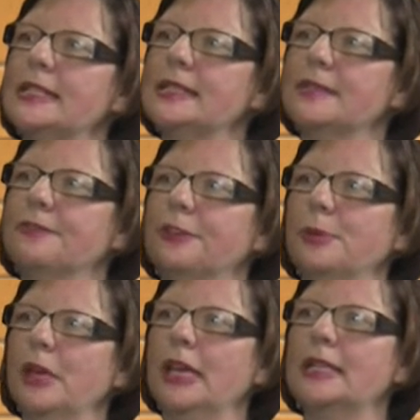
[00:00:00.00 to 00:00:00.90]
For
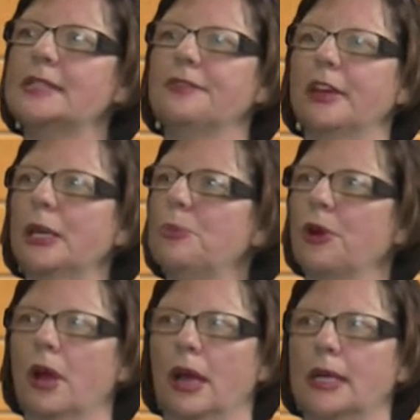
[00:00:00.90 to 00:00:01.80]
me, it's very
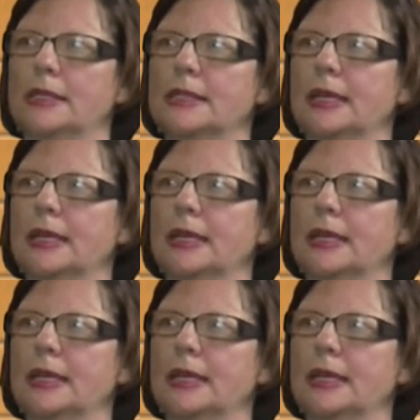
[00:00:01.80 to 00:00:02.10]
broad.